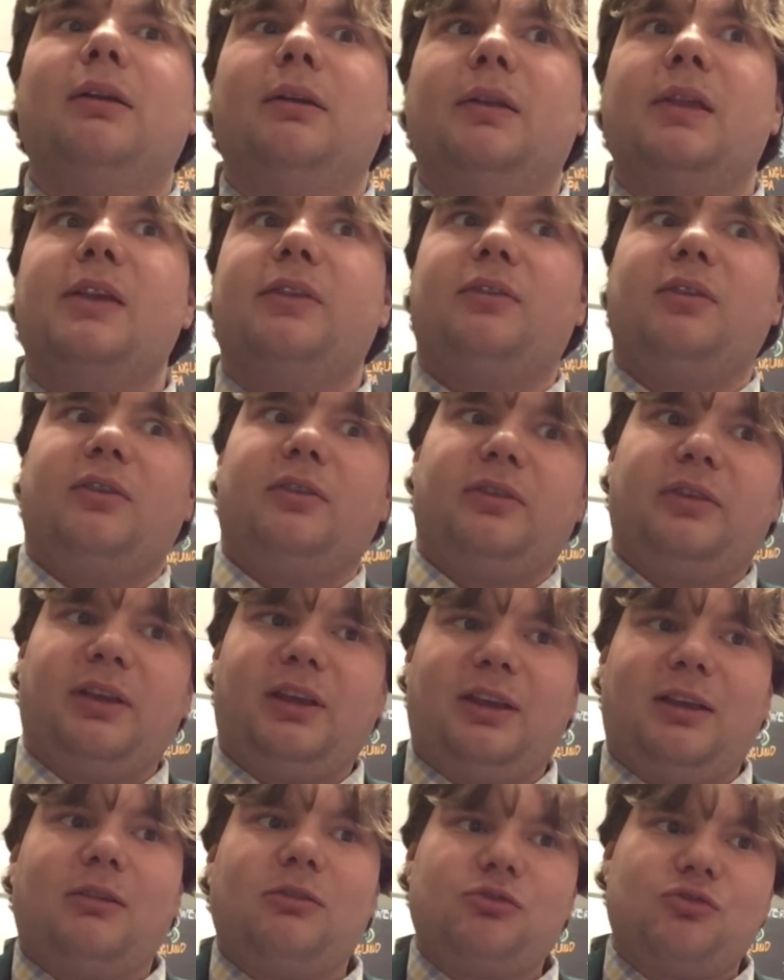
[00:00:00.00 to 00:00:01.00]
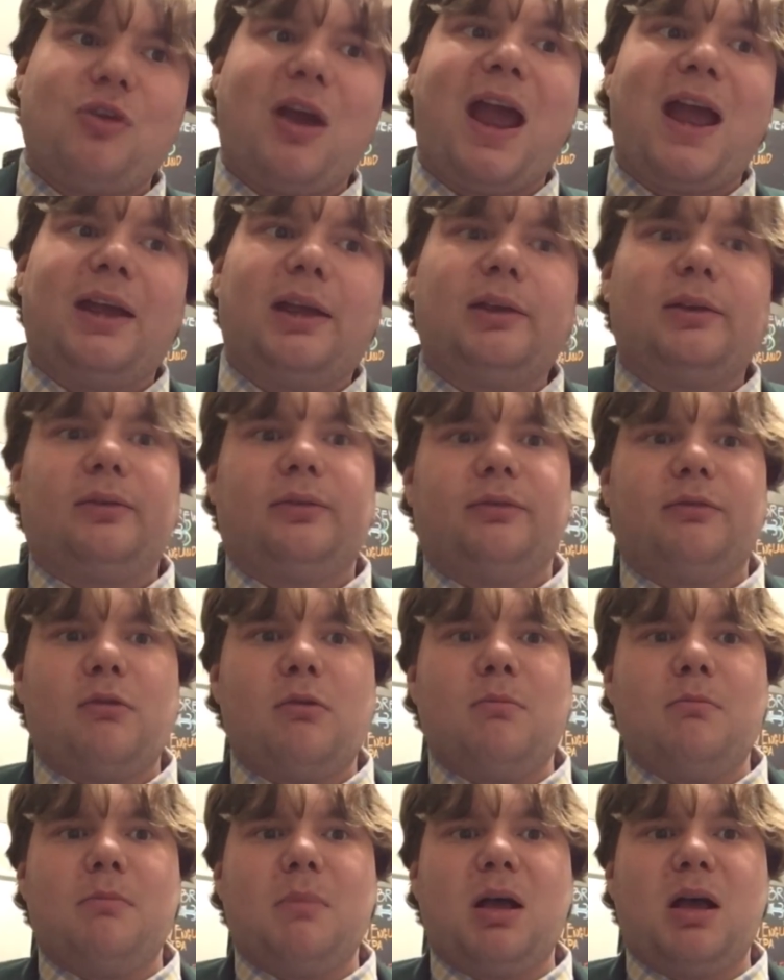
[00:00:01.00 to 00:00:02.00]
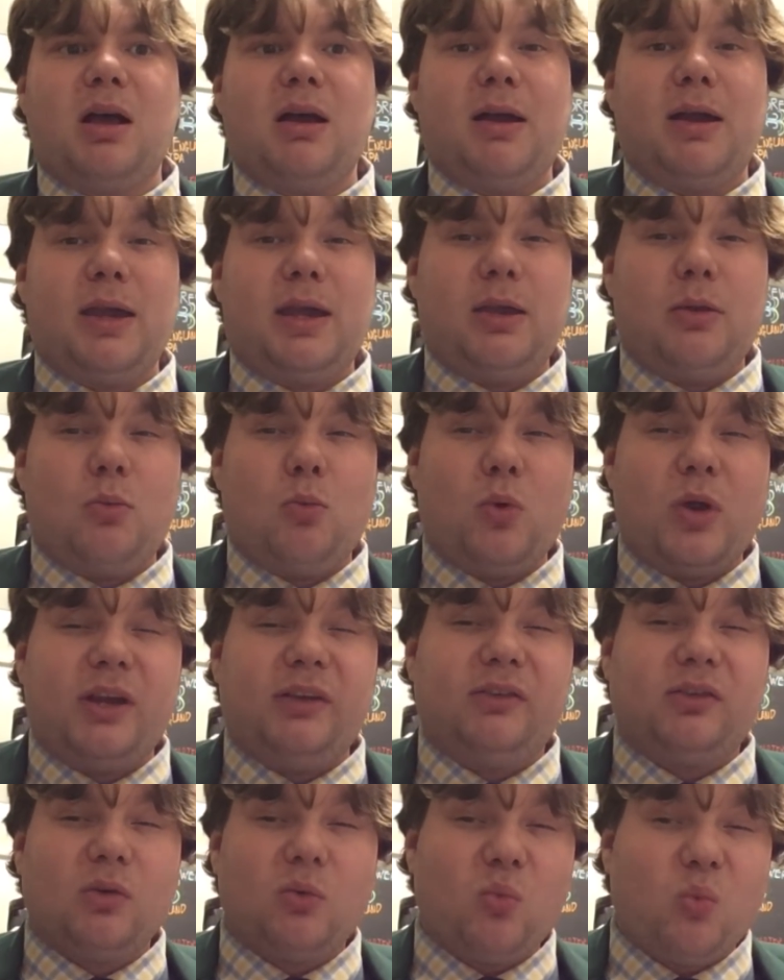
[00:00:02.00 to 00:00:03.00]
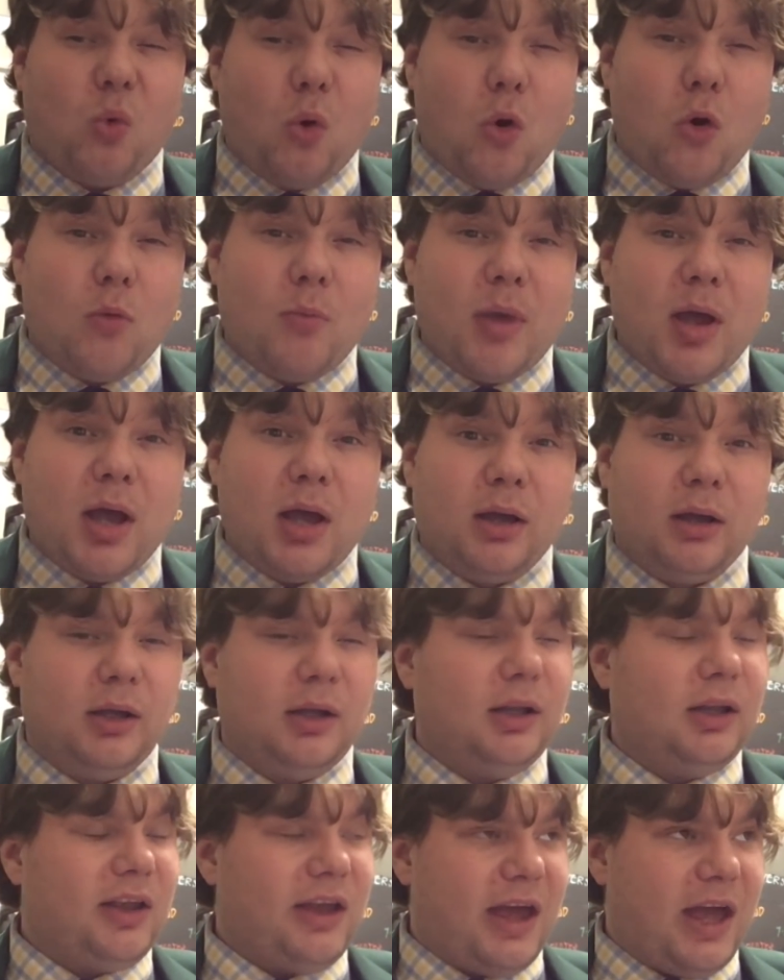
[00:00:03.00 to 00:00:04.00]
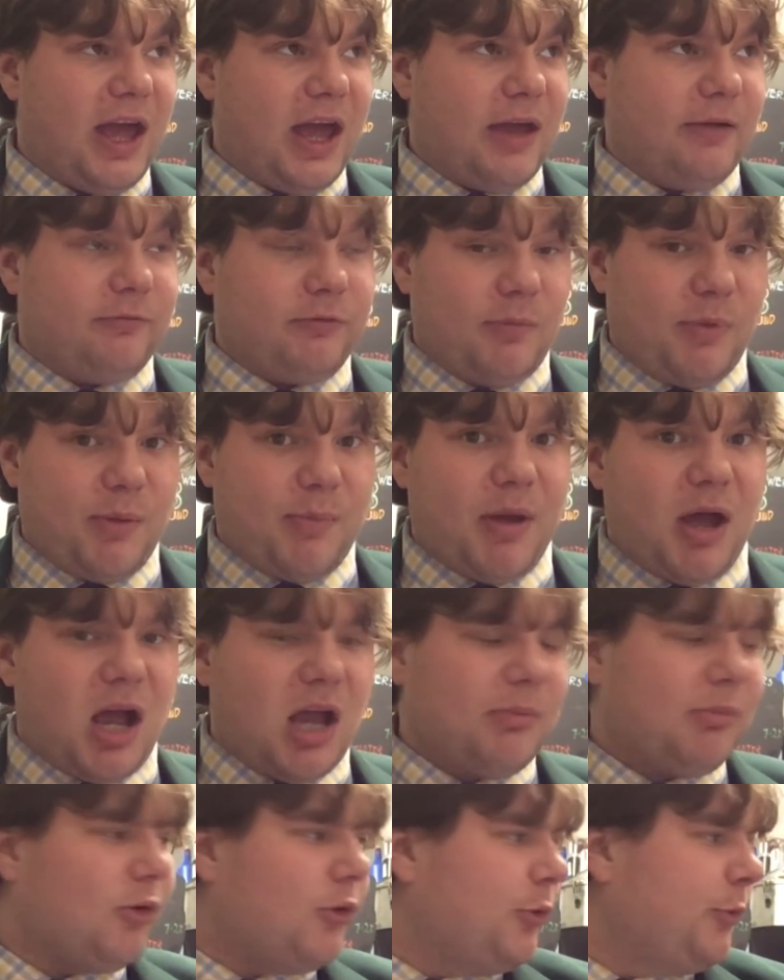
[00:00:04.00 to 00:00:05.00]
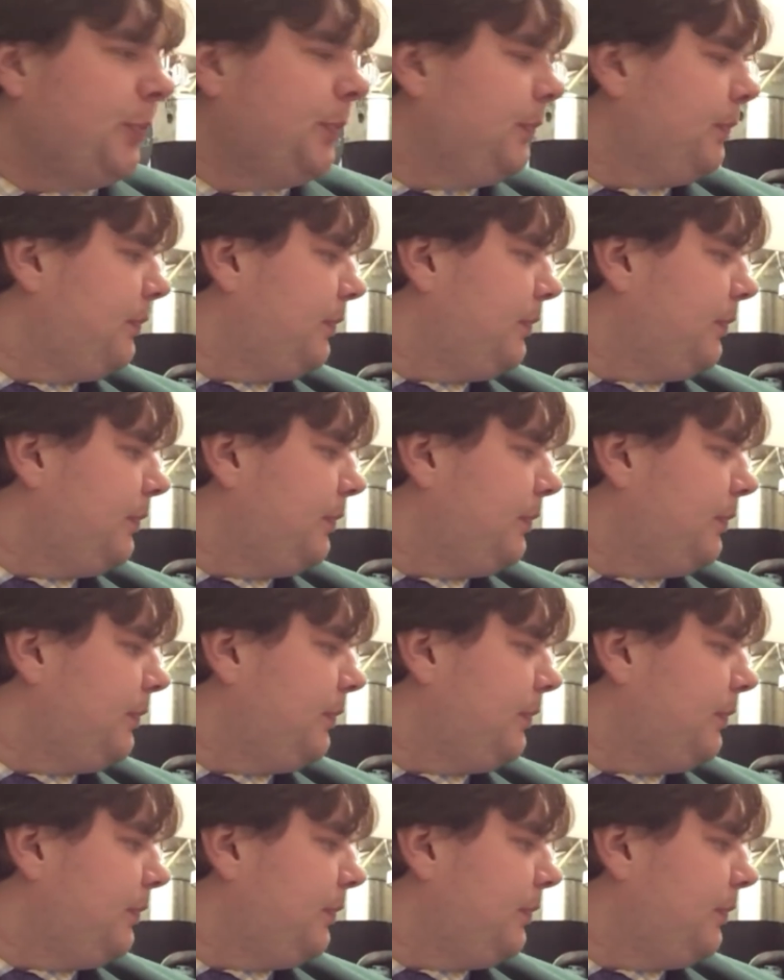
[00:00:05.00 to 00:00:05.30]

this is the dregs from my winter warmer uh, from the Bible.